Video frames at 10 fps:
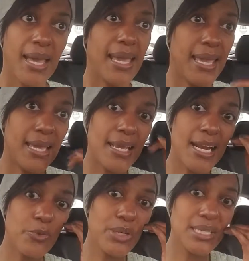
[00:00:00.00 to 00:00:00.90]

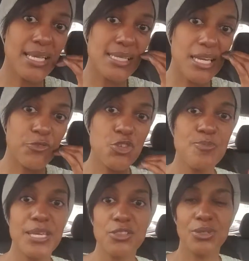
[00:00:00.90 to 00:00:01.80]
And I realize that if you've
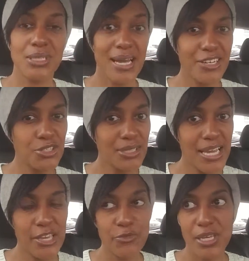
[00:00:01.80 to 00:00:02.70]
been through a lot in your
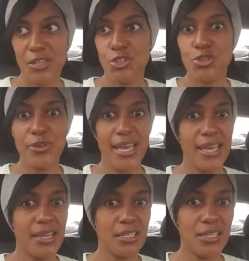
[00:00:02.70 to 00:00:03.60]
life, and you've
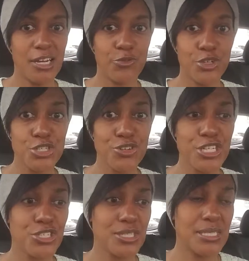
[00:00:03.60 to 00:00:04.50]
had a lot of
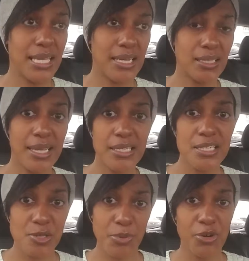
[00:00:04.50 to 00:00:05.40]
frustration and a lot of
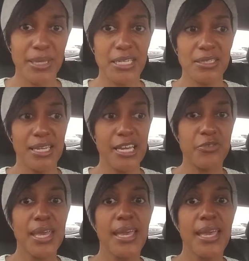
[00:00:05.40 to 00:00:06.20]
disappointment in your life,